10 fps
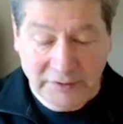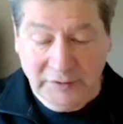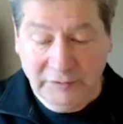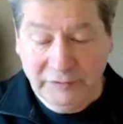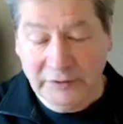
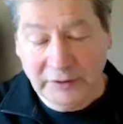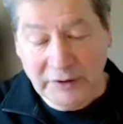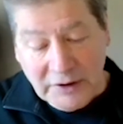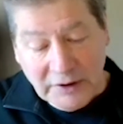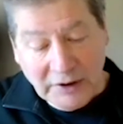different.
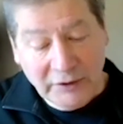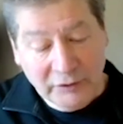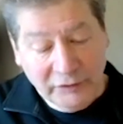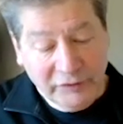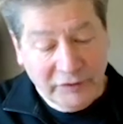And
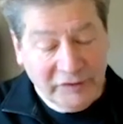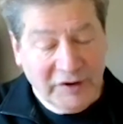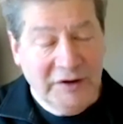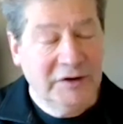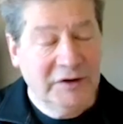also this
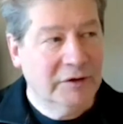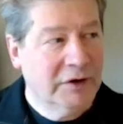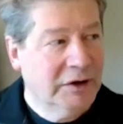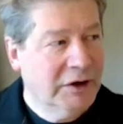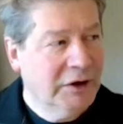idea
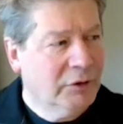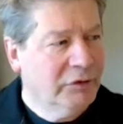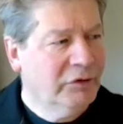that it